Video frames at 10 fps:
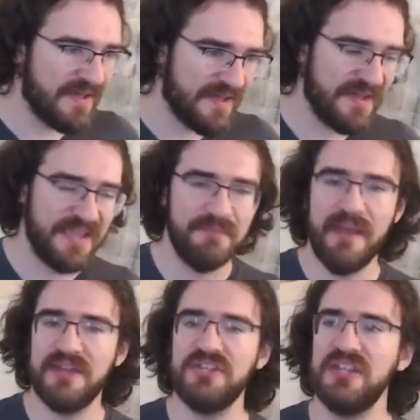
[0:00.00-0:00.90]

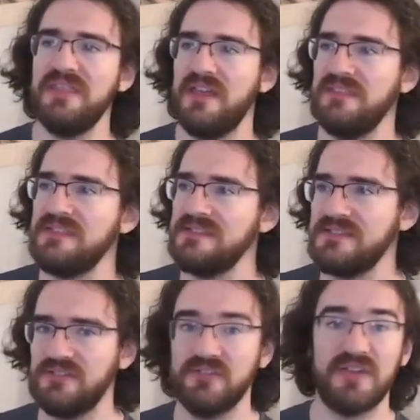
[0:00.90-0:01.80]
imagine that this is
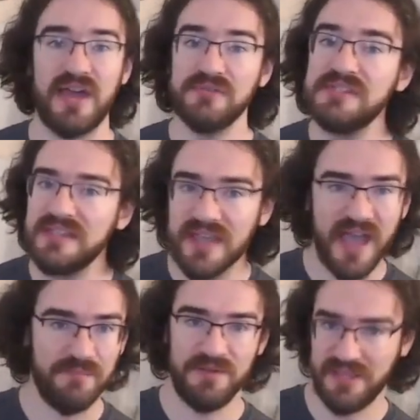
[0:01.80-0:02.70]
an accounting
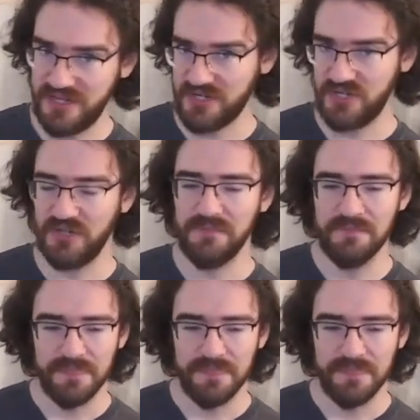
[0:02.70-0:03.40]
application,